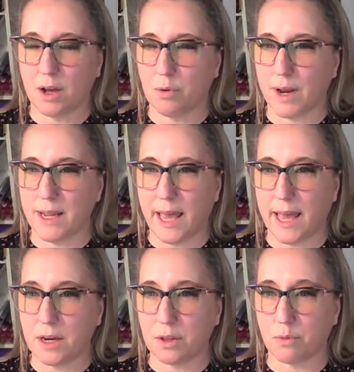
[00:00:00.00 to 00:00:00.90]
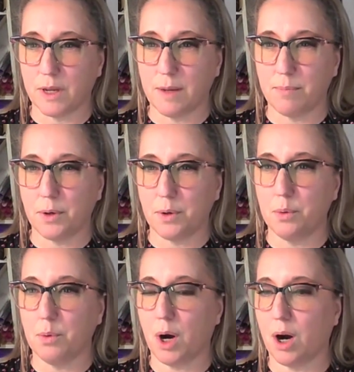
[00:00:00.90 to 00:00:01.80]
grade K to 3, but
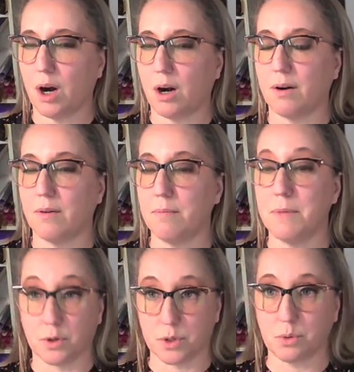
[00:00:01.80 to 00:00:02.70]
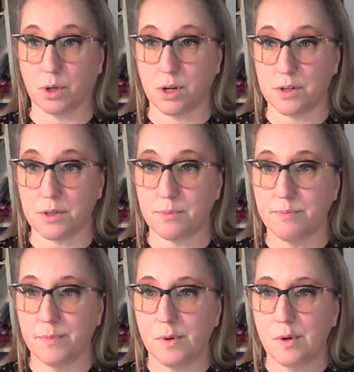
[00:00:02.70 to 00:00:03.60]
who are middle schoolers.
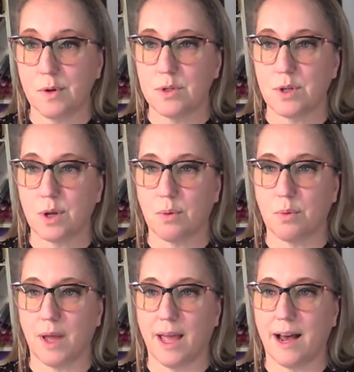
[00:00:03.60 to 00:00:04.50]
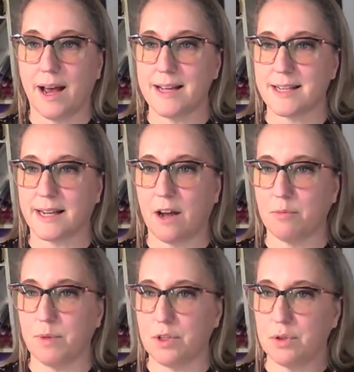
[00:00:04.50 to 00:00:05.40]
So AI has
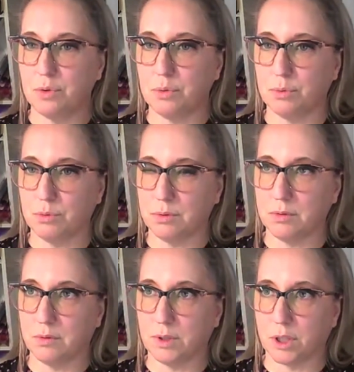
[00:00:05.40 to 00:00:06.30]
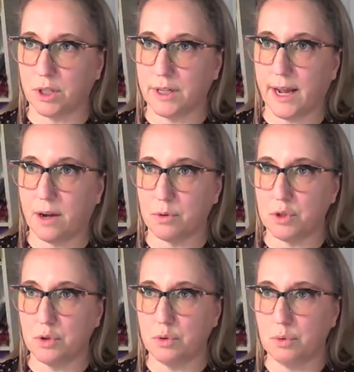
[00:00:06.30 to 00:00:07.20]
allowed me to learn how
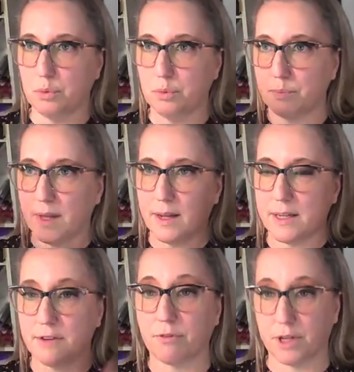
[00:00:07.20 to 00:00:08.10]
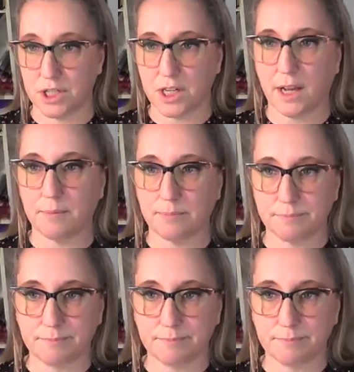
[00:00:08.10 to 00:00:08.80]
to differentiate.